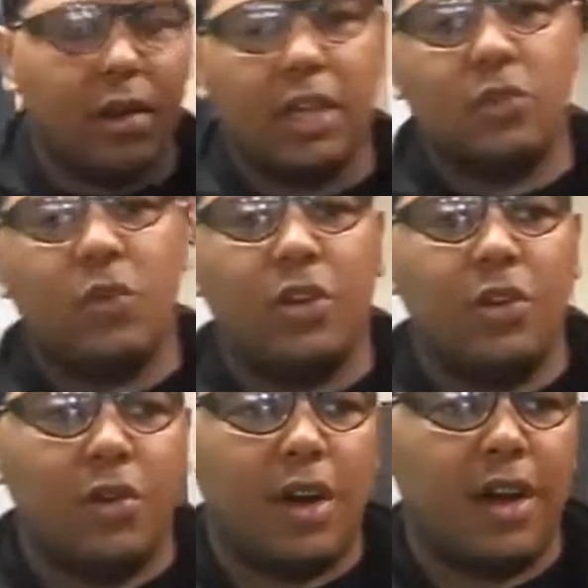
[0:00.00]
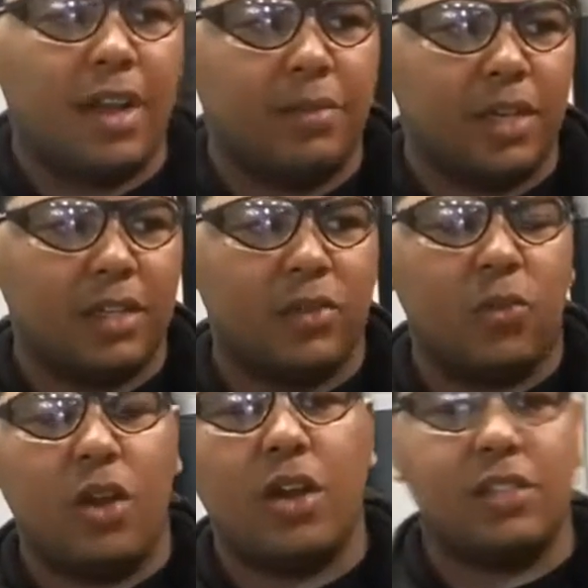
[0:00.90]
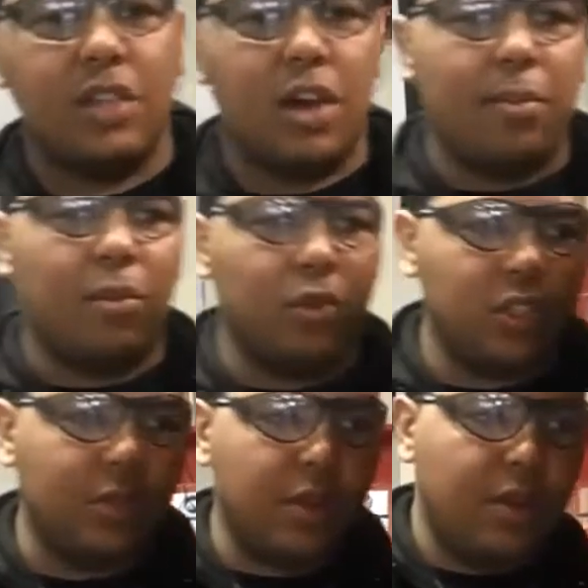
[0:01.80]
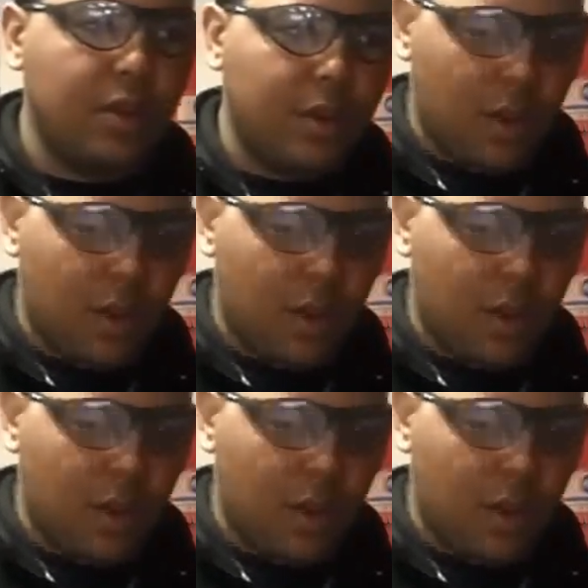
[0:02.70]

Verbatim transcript: Next, we're doing our amp test. We're going to take our multimeter